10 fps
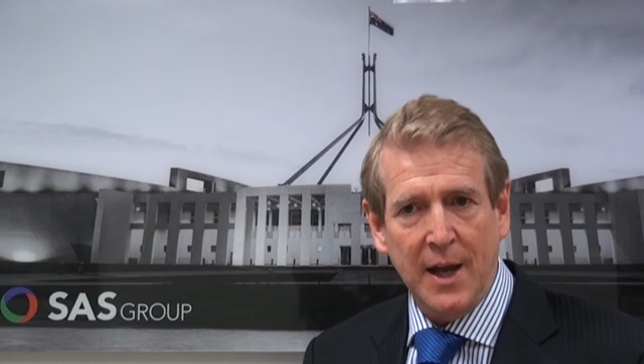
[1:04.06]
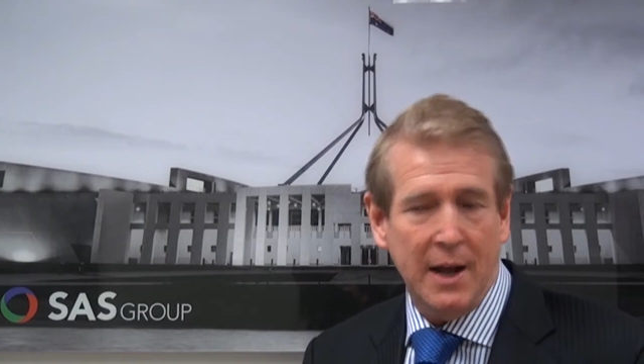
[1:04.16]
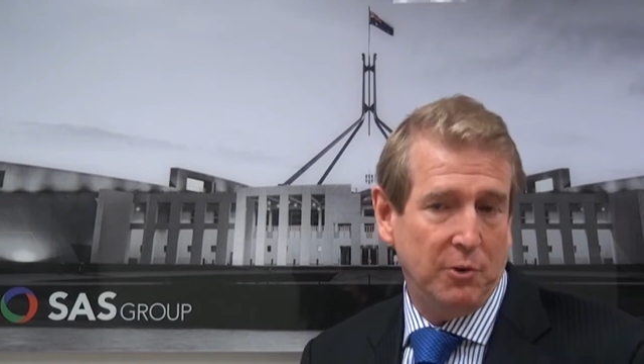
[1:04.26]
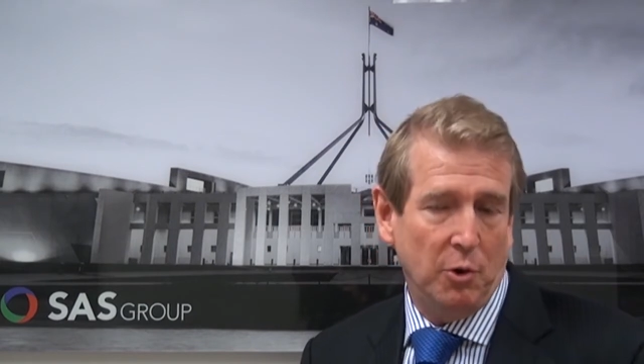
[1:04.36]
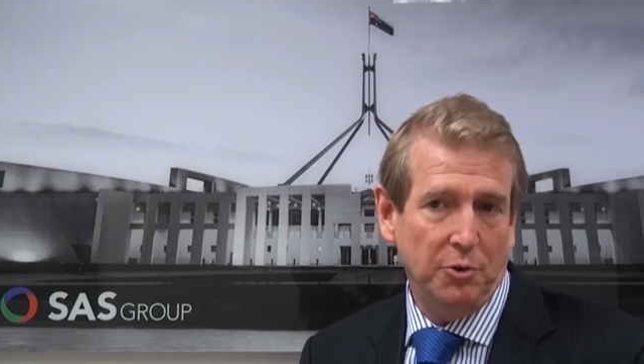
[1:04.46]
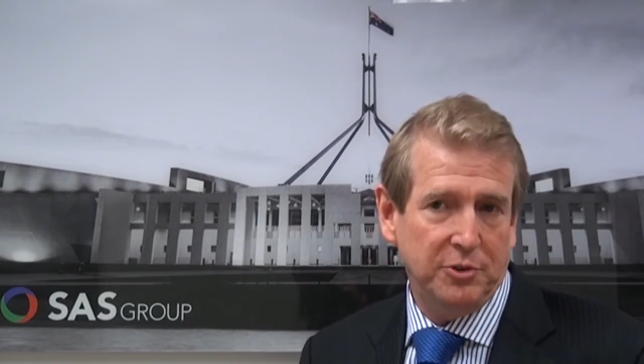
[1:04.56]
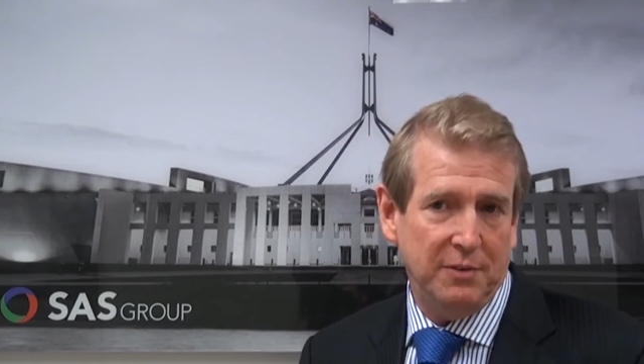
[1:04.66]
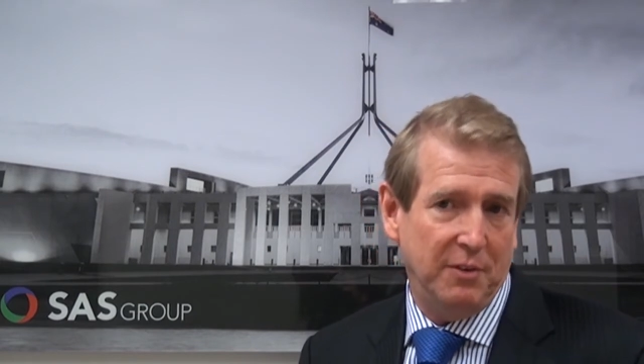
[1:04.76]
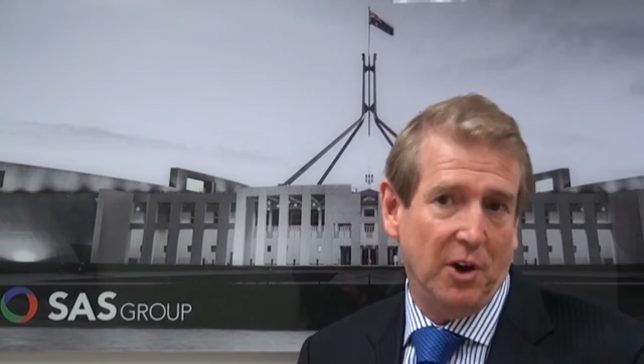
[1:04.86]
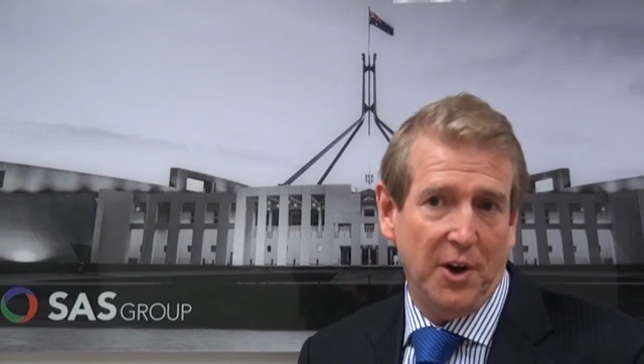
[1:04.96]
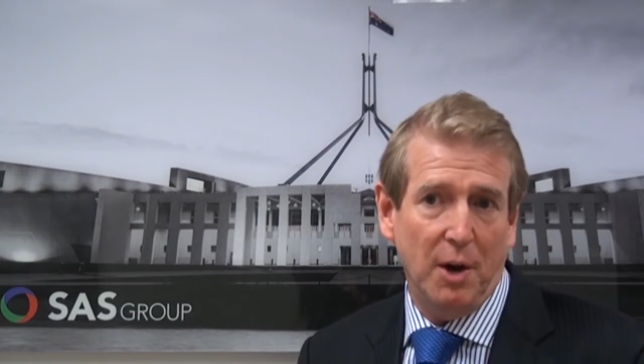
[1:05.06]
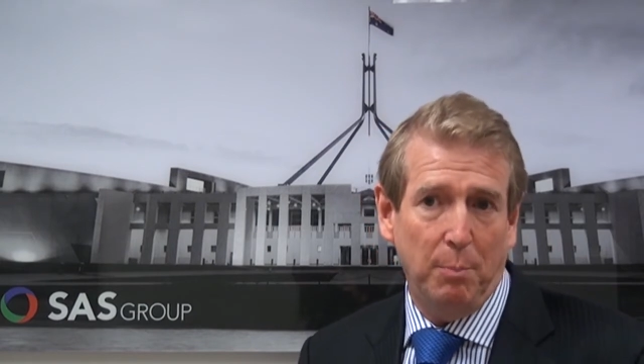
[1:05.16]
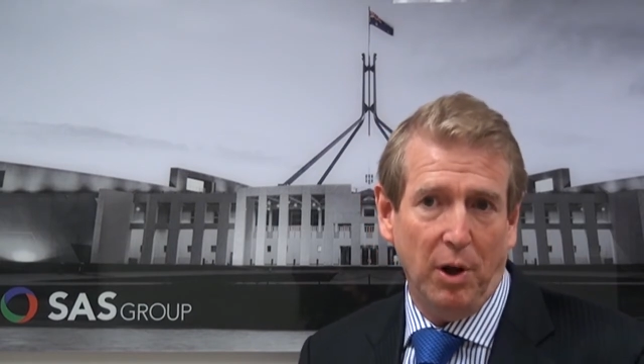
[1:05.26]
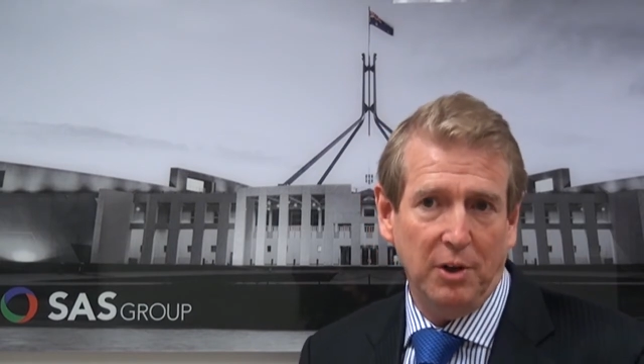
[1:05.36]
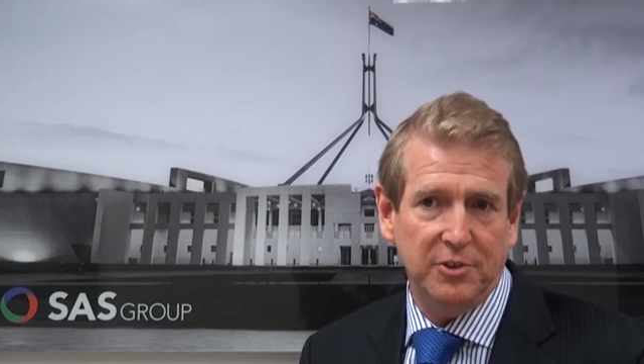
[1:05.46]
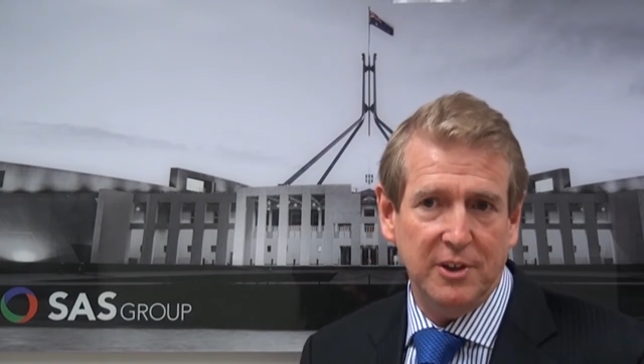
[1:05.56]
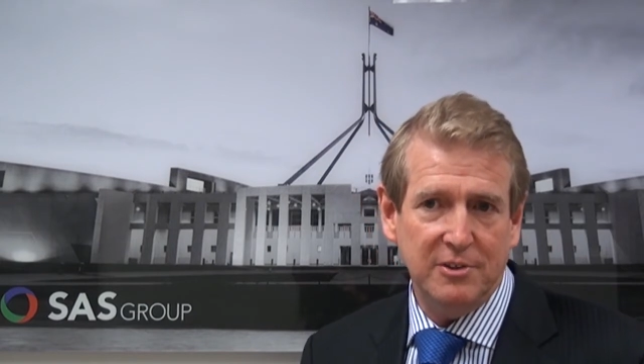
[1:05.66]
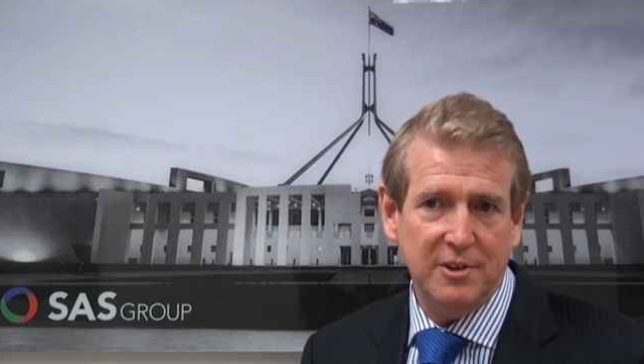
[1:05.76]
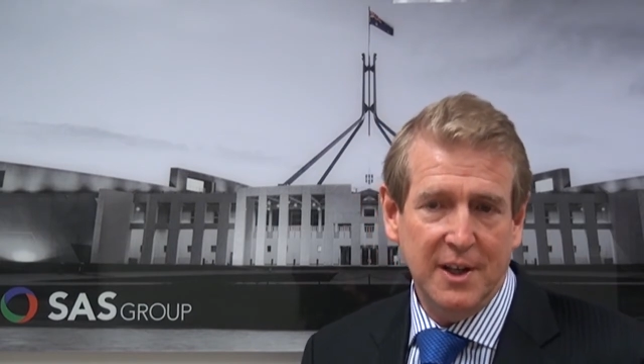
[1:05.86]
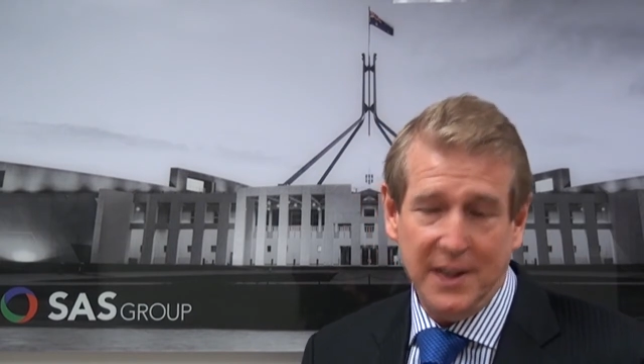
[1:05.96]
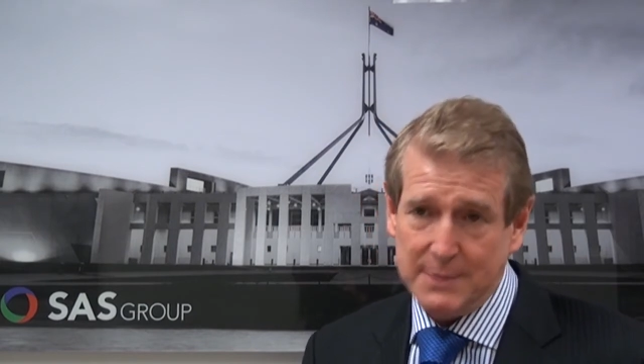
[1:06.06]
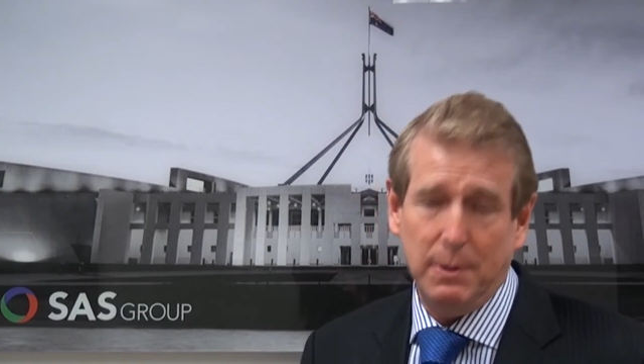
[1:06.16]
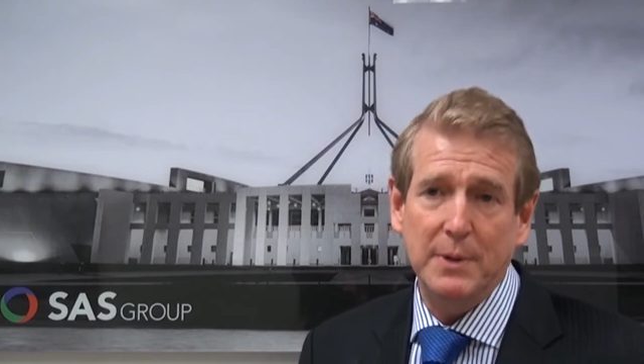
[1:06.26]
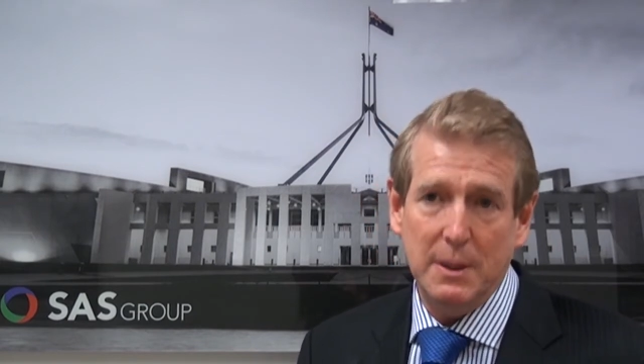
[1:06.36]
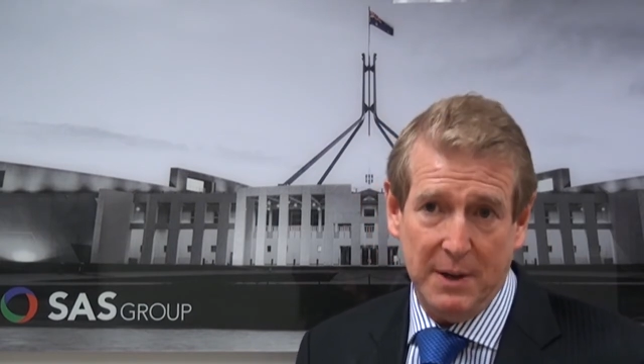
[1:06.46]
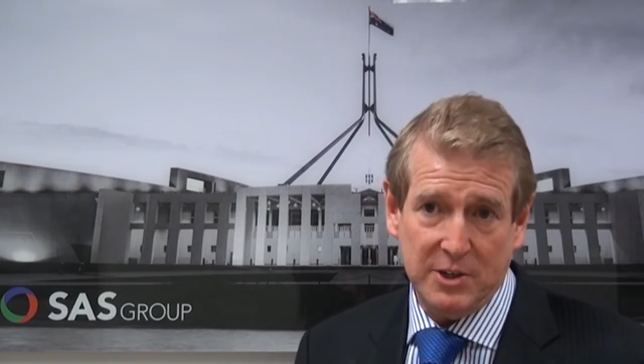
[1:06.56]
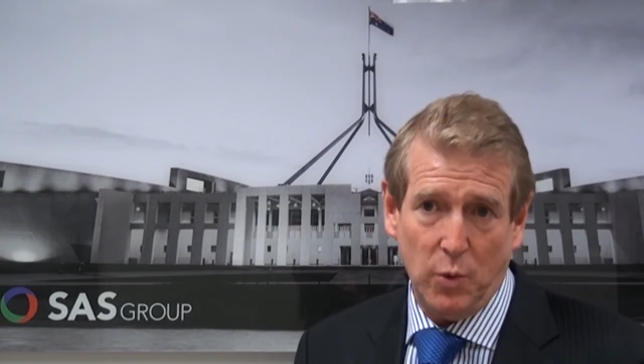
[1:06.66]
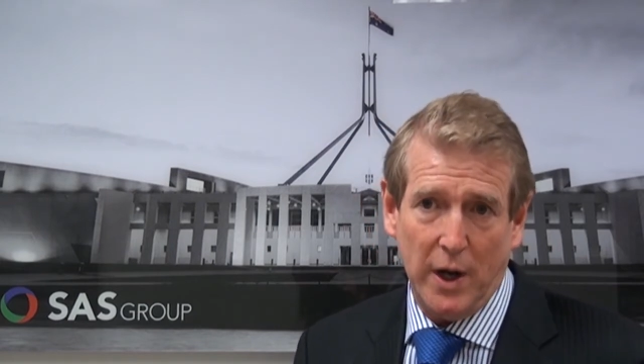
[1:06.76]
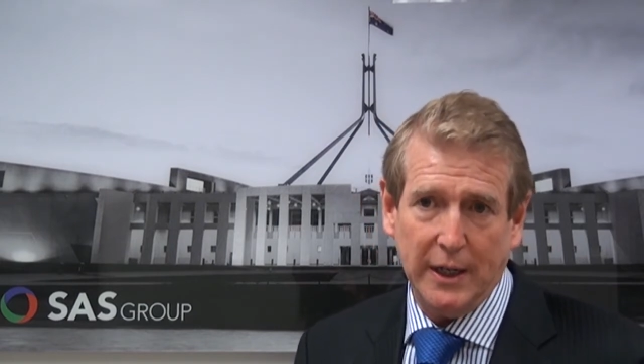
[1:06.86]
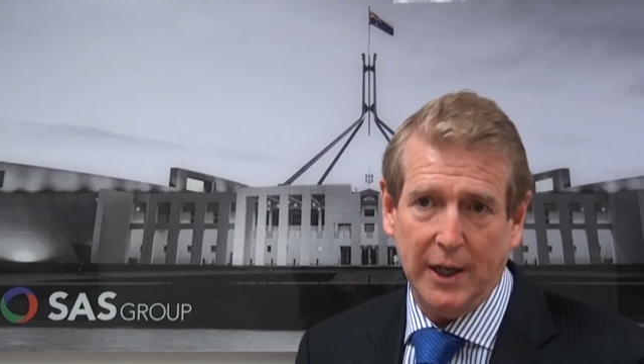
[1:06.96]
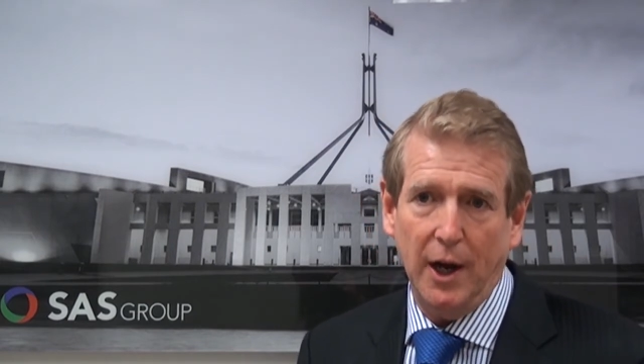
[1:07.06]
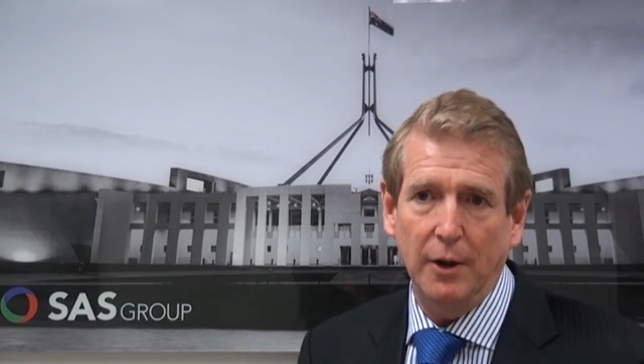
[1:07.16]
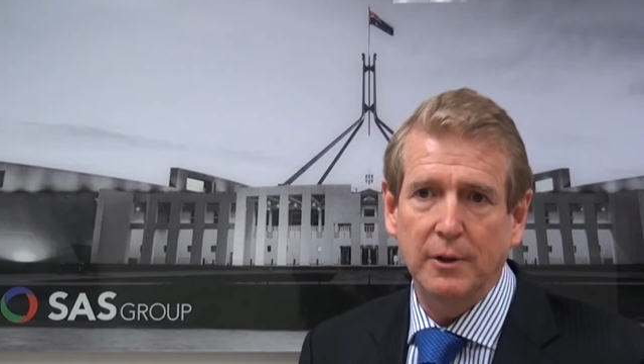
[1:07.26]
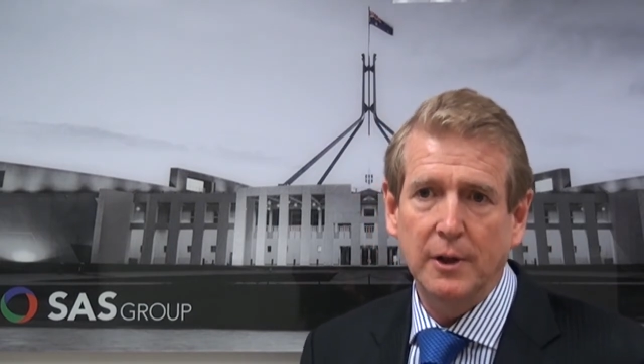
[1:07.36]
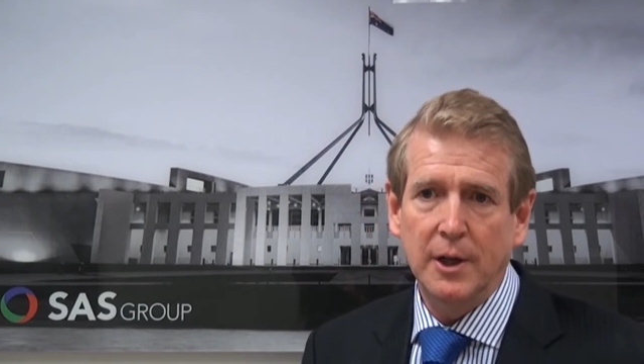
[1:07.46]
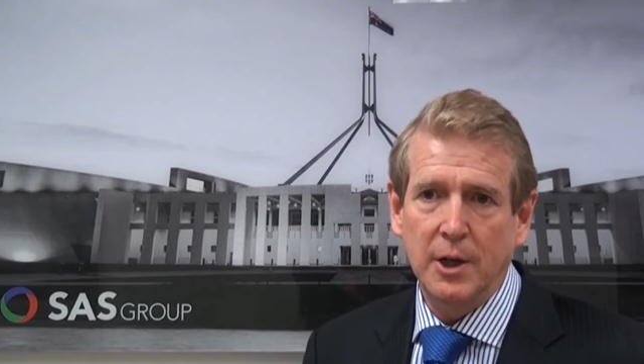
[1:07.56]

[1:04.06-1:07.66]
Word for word: And of course, if you've got no policies, that's probably the best way to go.